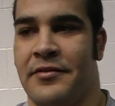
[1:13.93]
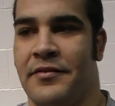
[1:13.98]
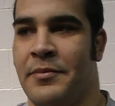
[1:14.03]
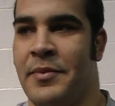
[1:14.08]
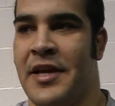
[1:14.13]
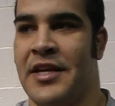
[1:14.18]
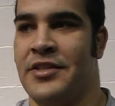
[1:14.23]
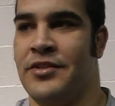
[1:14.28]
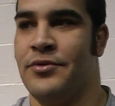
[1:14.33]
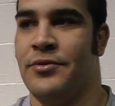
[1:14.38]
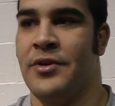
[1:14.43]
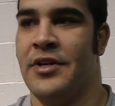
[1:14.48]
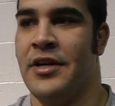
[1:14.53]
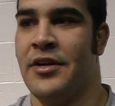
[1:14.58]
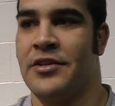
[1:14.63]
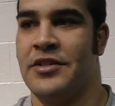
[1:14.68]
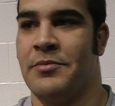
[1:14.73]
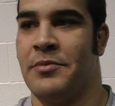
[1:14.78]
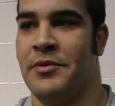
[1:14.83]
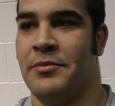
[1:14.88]
past three
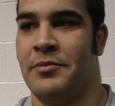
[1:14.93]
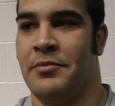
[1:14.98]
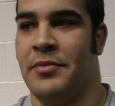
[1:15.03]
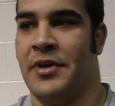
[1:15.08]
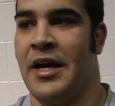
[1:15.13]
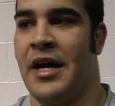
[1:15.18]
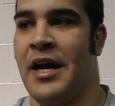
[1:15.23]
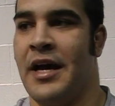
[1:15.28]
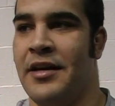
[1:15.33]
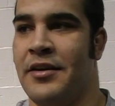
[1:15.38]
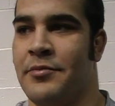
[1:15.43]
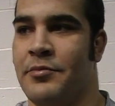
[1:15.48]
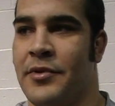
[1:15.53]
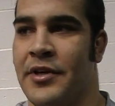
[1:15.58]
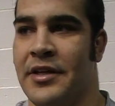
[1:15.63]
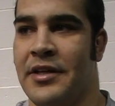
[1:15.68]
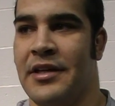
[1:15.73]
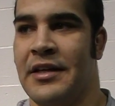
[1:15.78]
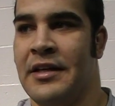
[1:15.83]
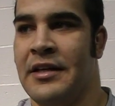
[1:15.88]
years I've been behind him,
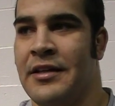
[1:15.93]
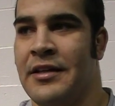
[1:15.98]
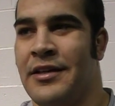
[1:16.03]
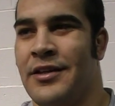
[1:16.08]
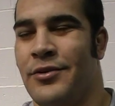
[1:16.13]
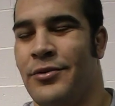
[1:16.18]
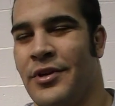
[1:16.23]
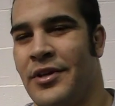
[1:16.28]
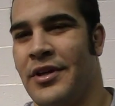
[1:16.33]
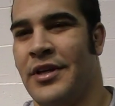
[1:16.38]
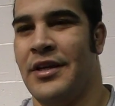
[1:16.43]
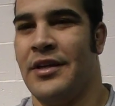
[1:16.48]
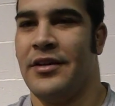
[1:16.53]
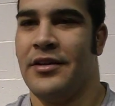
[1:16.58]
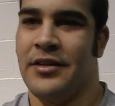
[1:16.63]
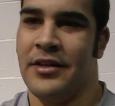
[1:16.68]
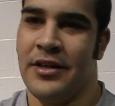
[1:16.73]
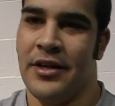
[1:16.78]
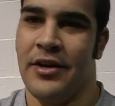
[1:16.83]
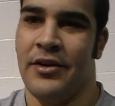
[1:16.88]
but really,
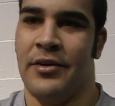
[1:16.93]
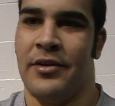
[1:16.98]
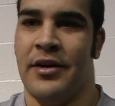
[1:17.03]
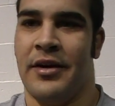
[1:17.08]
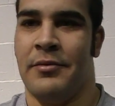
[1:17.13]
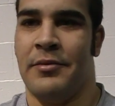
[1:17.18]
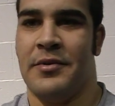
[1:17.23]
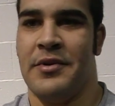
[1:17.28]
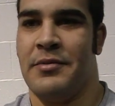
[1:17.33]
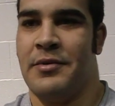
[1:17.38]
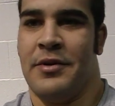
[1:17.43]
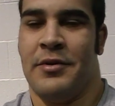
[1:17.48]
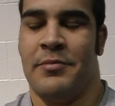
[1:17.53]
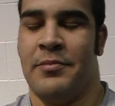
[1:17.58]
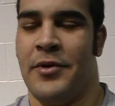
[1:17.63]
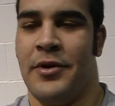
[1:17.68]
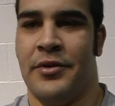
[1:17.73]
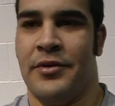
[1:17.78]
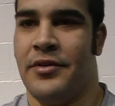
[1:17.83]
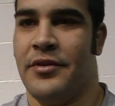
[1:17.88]
you know, we were
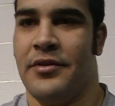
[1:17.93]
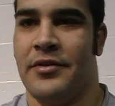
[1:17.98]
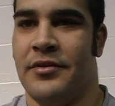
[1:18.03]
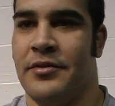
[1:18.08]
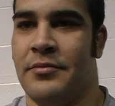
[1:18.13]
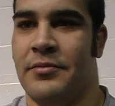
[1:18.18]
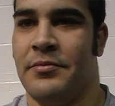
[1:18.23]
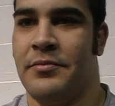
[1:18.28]
both.